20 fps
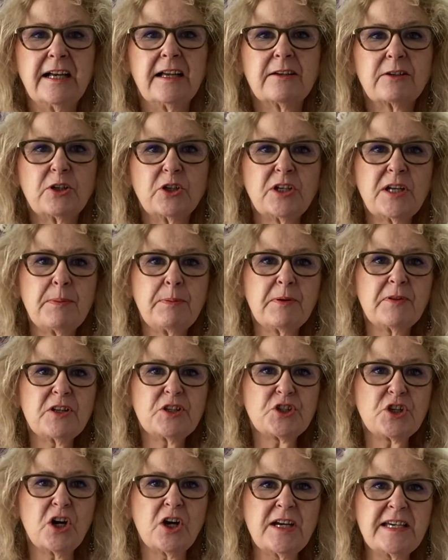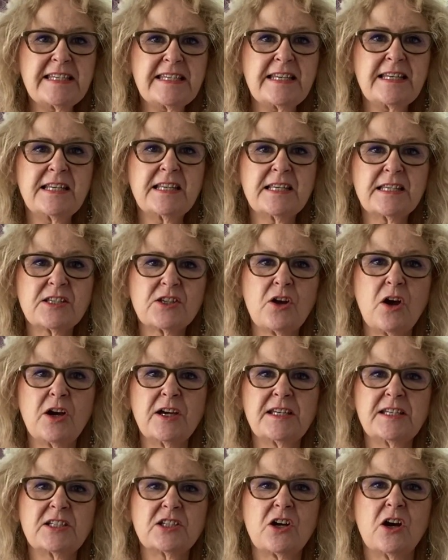Could I put the ties in the
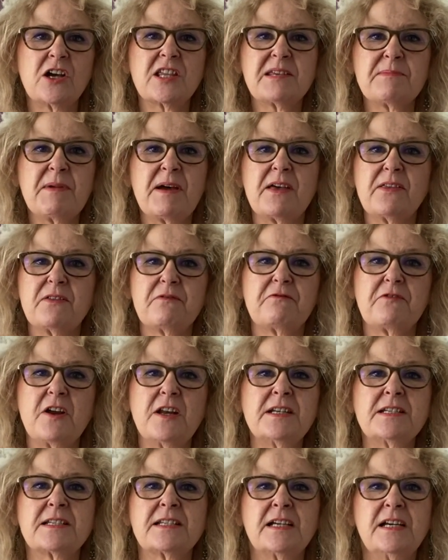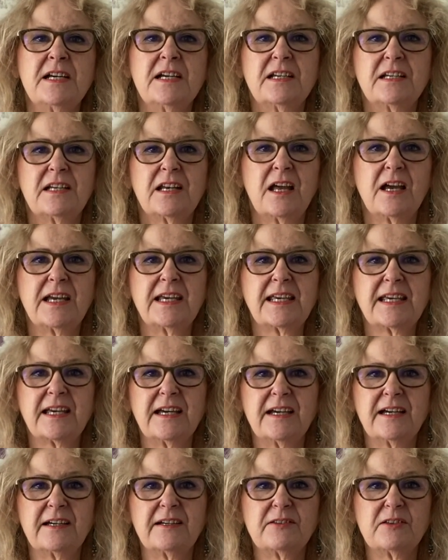side and tie them at the front like
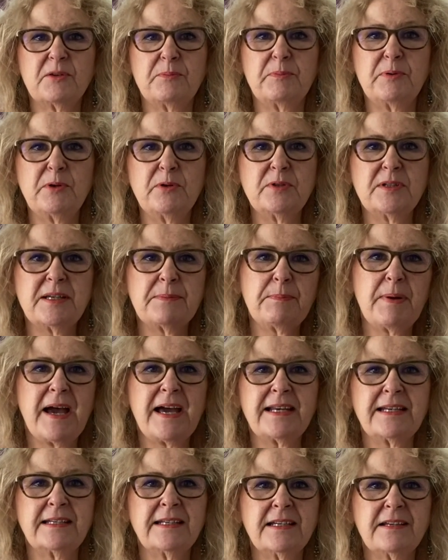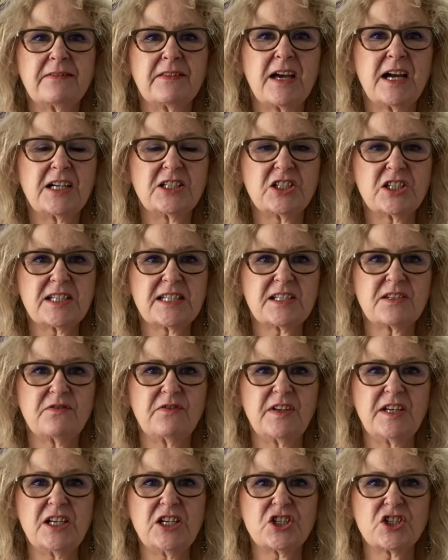the Buddha pattern that I just
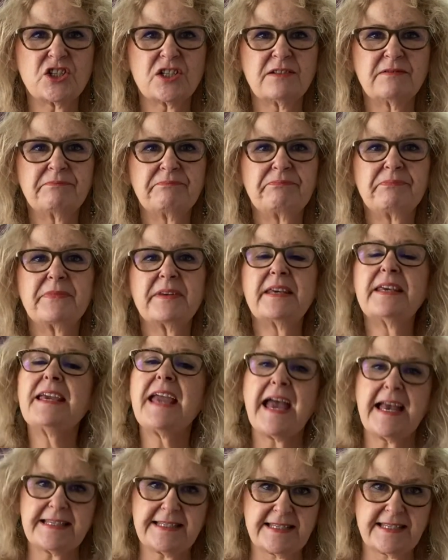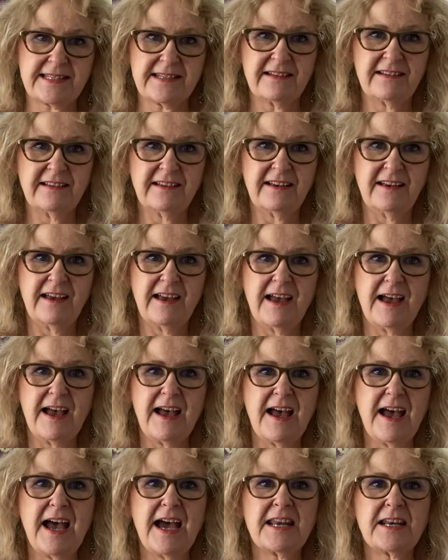finished? Yes.
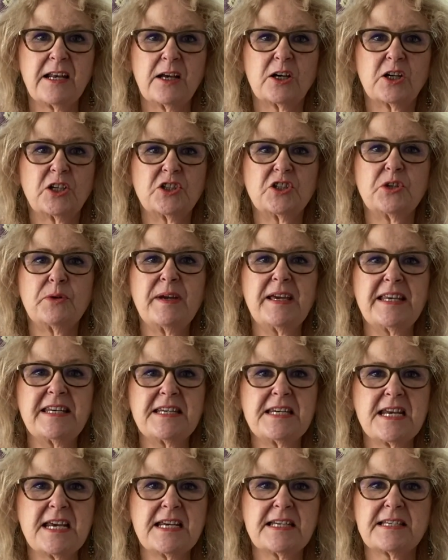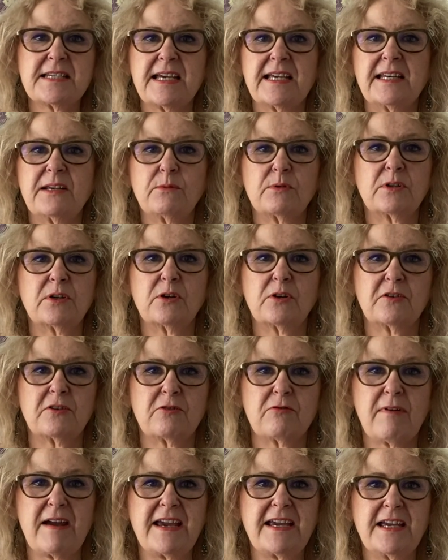And I could do it in knit and it would look
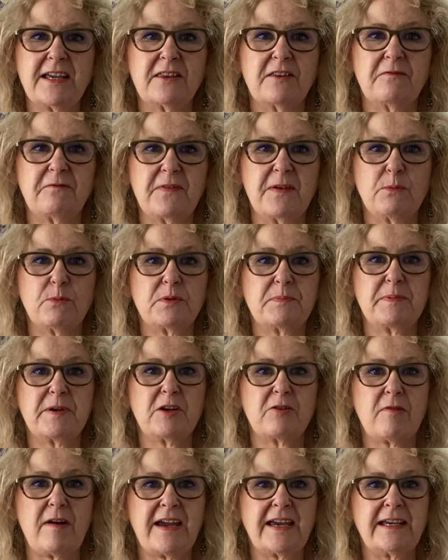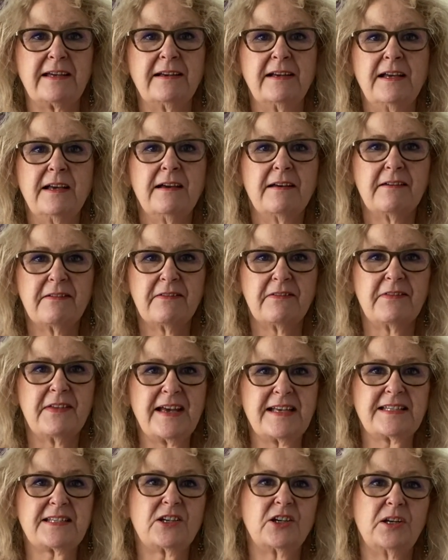great and the fit would be great.
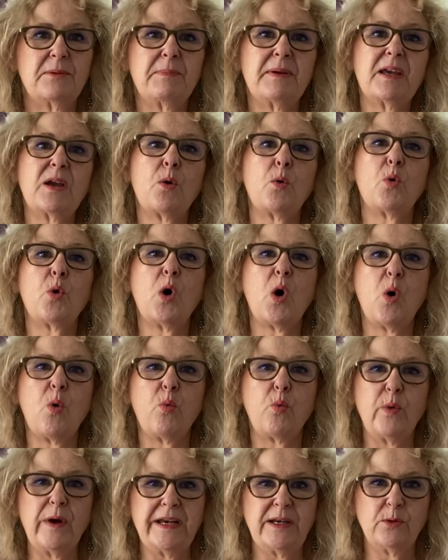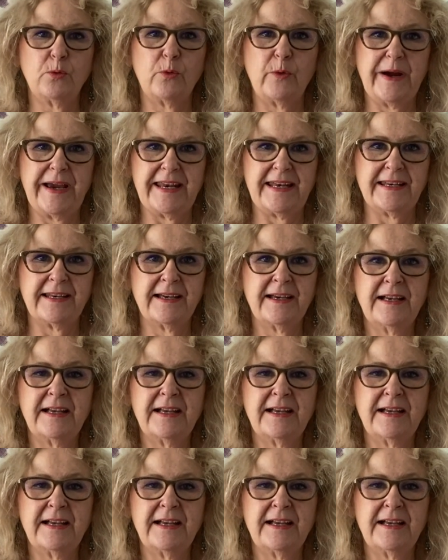That's going to be a win-win.